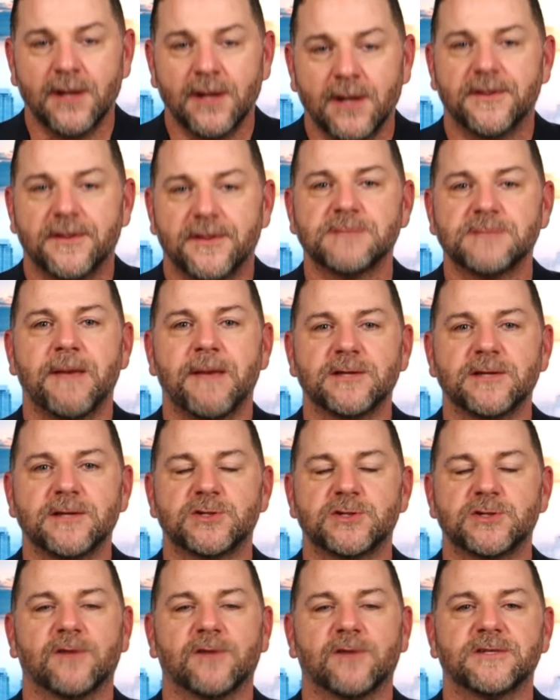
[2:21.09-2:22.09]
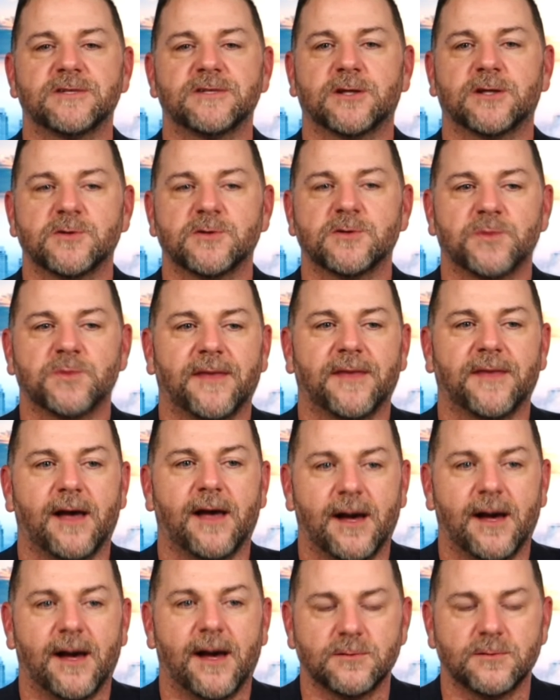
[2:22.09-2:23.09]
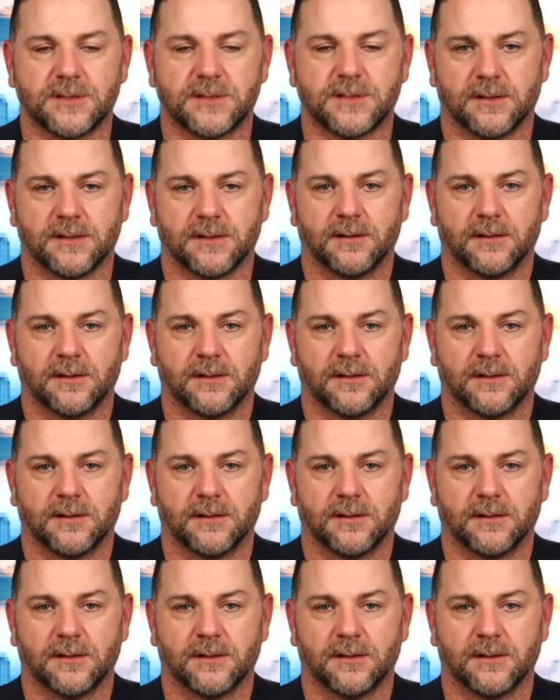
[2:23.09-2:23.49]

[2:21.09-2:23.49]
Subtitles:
This man's service goes without